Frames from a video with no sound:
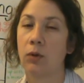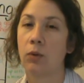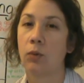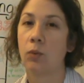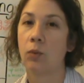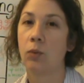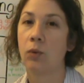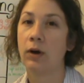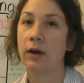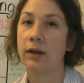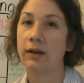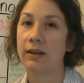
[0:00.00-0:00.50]

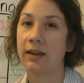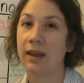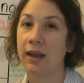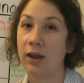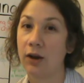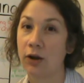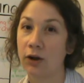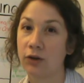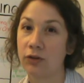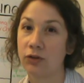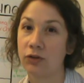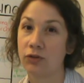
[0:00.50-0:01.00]
What
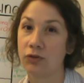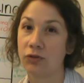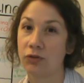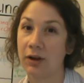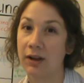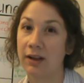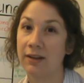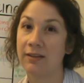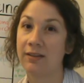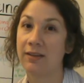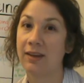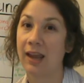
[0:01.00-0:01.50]
character
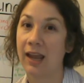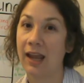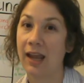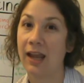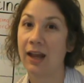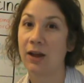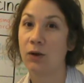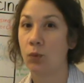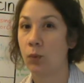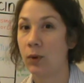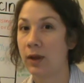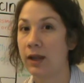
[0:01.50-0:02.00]
traits
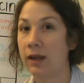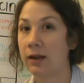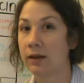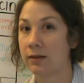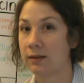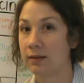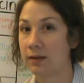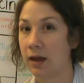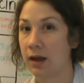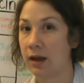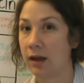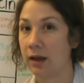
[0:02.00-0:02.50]
can we
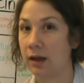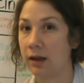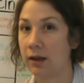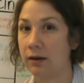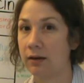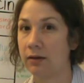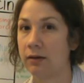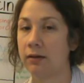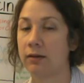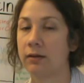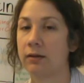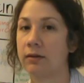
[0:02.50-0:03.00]

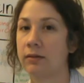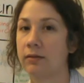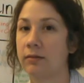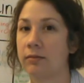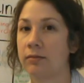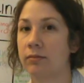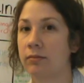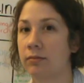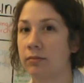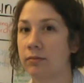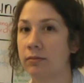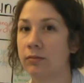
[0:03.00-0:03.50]
assign
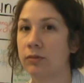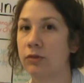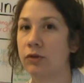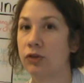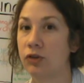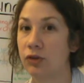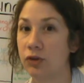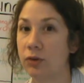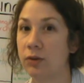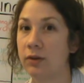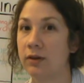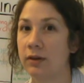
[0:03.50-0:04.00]

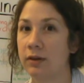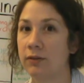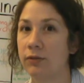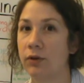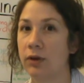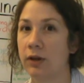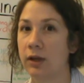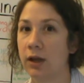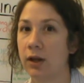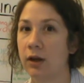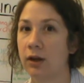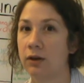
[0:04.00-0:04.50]
to the
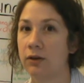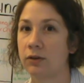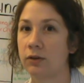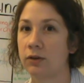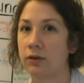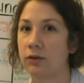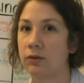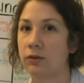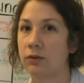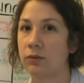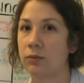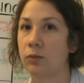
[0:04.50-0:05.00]
different
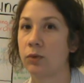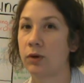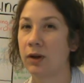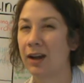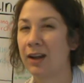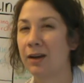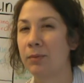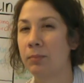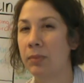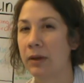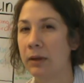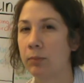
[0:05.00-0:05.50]
characters? What
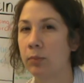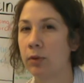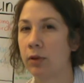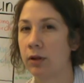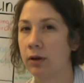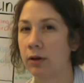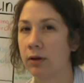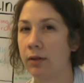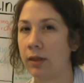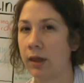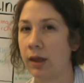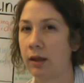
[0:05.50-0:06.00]
kind of people
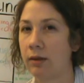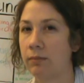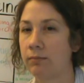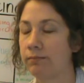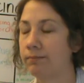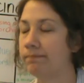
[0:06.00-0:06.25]
are they?